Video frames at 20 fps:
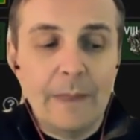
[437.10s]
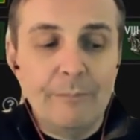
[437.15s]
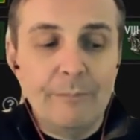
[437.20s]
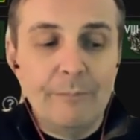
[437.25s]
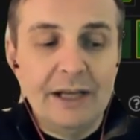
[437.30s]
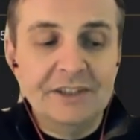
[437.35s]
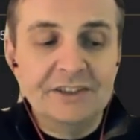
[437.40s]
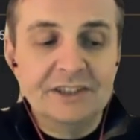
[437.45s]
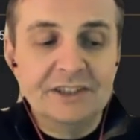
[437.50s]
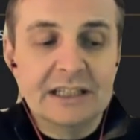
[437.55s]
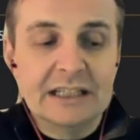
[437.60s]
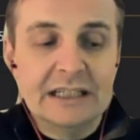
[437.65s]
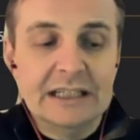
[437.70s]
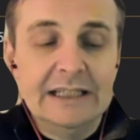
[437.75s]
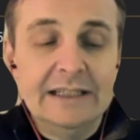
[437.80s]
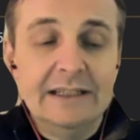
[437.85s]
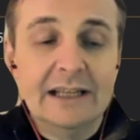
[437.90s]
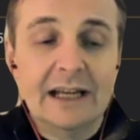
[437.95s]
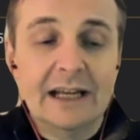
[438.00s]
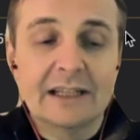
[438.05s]

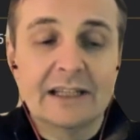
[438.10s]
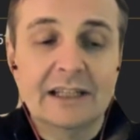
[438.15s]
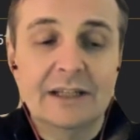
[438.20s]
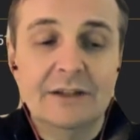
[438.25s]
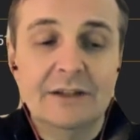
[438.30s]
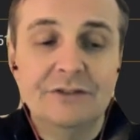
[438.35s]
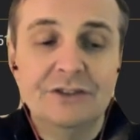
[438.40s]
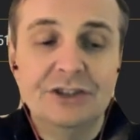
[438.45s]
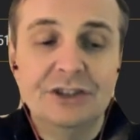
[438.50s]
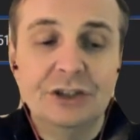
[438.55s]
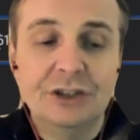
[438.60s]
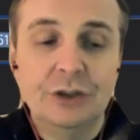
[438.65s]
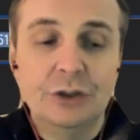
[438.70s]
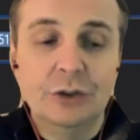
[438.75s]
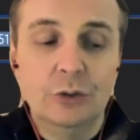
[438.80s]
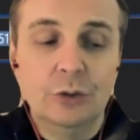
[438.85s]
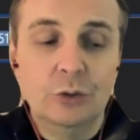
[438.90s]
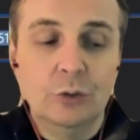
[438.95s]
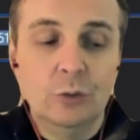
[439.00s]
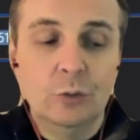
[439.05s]
Basically, that gives
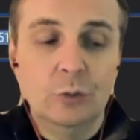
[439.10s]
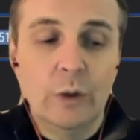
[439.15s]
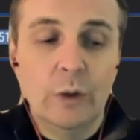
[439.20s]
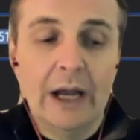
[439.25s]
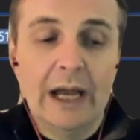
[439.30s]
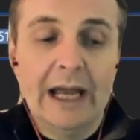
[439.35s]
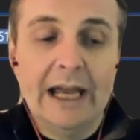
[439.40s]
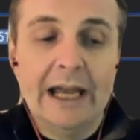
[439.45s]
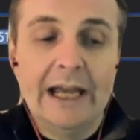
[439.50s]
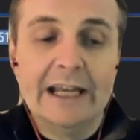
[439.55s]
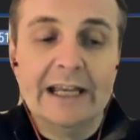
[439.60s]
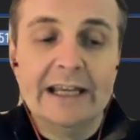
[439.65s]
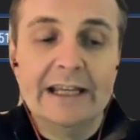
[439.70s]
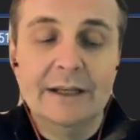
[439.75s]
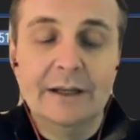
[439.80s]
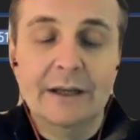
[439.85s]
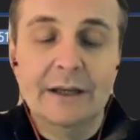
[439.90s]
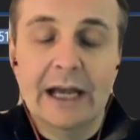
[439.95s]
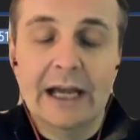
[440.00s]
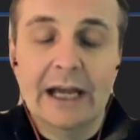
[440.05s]
you
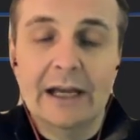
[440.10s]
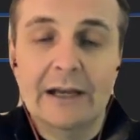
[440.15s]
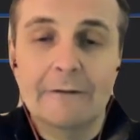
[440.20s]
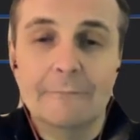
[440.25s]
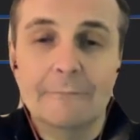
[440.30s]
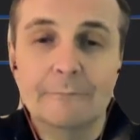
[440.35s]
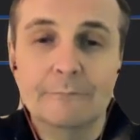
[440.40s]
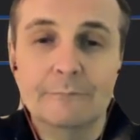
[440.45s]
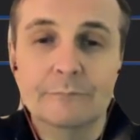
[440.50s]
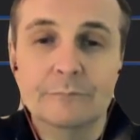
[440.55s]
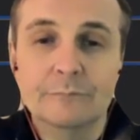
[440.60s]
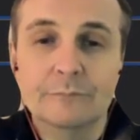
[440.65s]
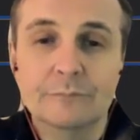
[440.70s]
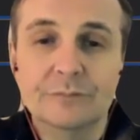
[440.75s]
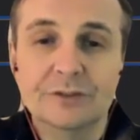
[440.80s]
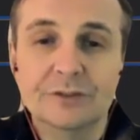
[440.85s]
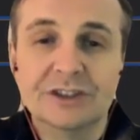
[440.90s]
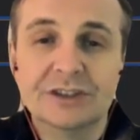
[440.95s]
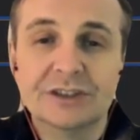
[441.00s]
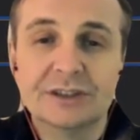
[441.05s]
a
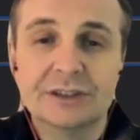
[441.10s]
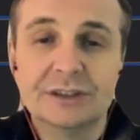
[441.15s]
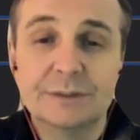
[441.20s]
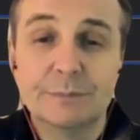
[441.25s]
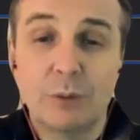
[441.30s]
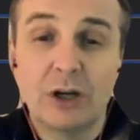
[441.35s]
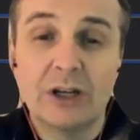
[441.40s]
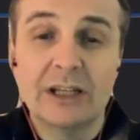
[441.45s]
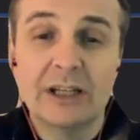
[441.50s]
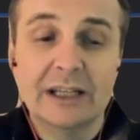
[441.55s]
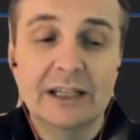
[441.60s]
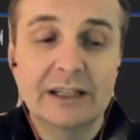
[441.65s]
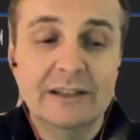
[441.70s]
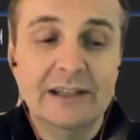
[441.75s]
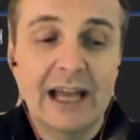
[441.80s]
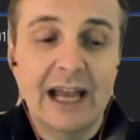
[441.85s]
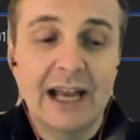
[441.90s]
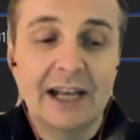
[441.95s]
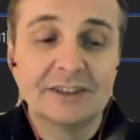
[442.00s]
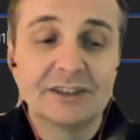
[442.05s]
spotting
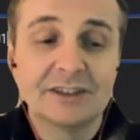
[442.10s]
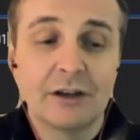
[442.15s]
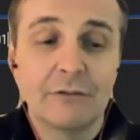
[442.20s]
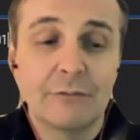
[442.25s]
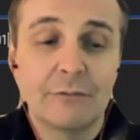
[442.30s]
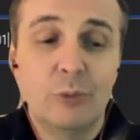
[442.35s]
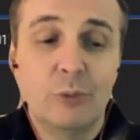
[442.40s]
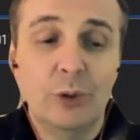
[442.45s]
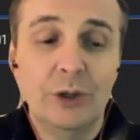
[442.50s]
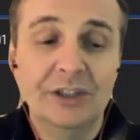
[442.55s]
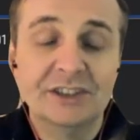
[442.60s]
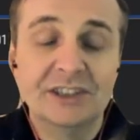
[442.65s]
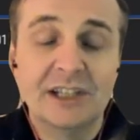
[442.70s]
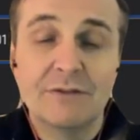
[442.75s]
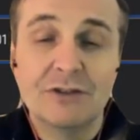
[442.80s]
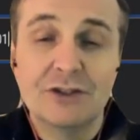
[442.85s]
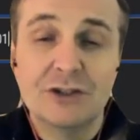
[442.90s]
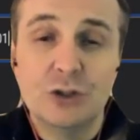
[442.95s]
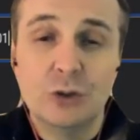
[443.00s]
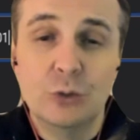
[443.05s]
index of
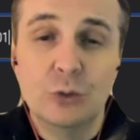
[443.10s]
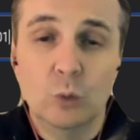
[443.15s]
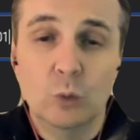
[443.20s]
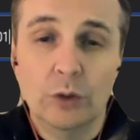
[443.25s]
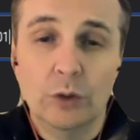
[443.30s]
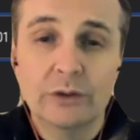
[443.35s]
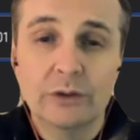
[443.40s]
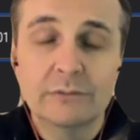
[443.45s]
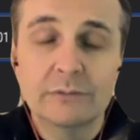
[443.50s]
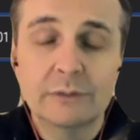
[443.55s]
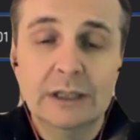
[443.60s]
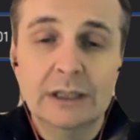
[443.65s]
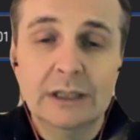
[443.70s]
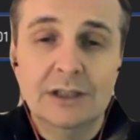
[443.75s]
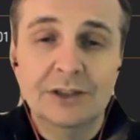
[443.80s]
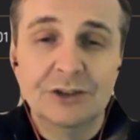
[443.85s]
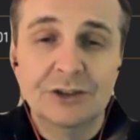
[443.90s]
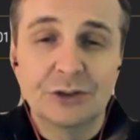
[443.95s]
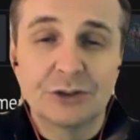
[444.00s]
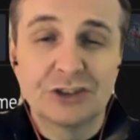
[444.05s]
0.721,
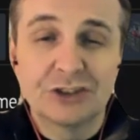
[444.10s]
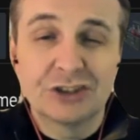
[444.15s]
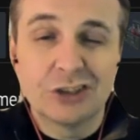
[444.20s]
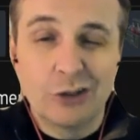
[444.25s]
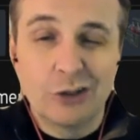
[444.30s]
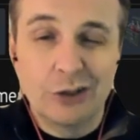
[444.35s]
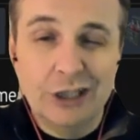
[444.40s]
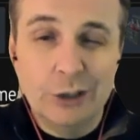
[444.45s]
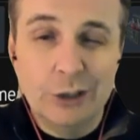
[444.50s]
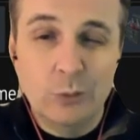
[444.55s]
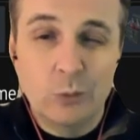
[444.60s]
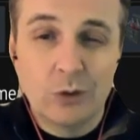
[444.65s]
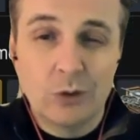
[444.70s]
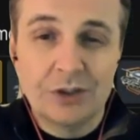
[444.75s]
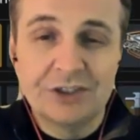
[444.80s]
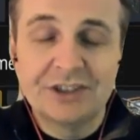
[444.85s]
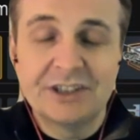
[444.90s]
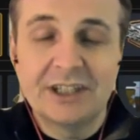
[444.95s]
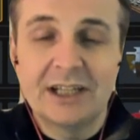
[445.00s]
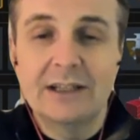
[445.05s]
so slightly
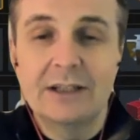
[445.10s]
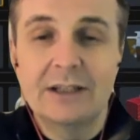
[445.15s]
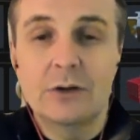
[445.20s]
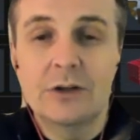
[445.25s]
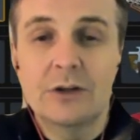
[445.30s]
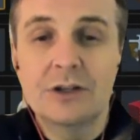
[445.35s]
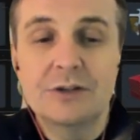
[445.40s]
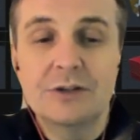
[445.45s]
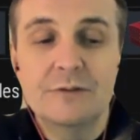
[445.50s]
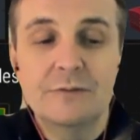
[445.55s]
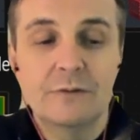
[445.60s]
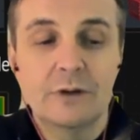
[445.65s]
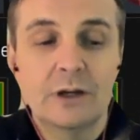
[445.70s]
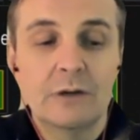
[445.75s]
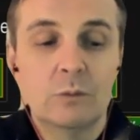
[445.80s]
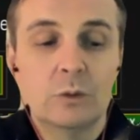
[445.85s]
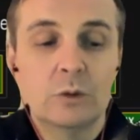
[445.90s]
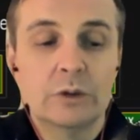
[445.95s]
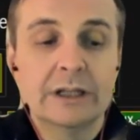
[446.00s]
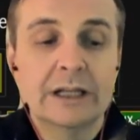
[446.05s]
worse than the
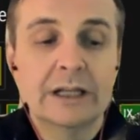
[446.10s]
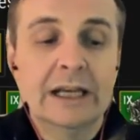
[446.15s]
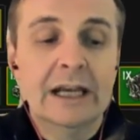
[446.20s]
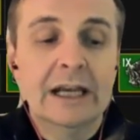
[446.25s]
RU251.